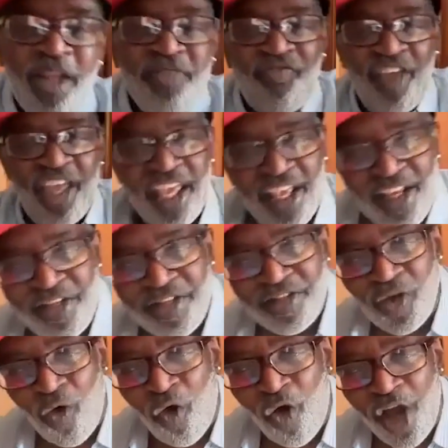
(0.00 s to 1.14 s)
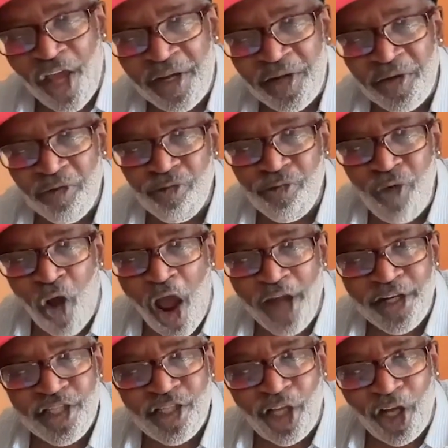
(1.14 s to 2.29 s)
things on
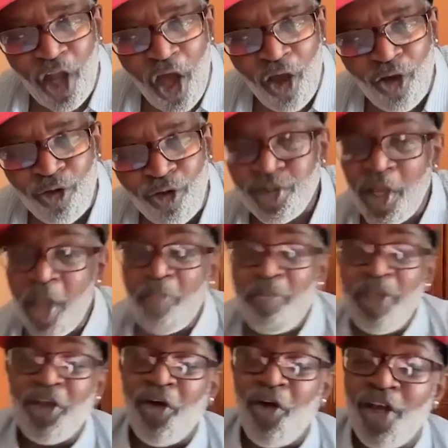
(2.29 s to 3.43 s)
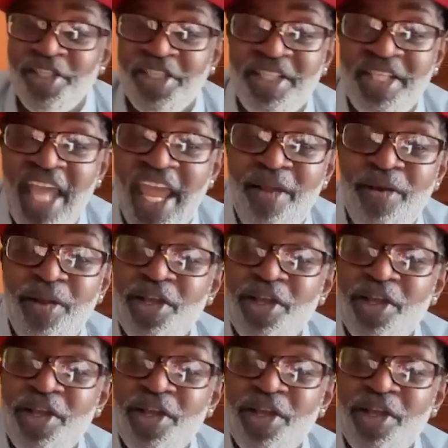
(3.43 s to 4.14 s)
artists' clothes, because they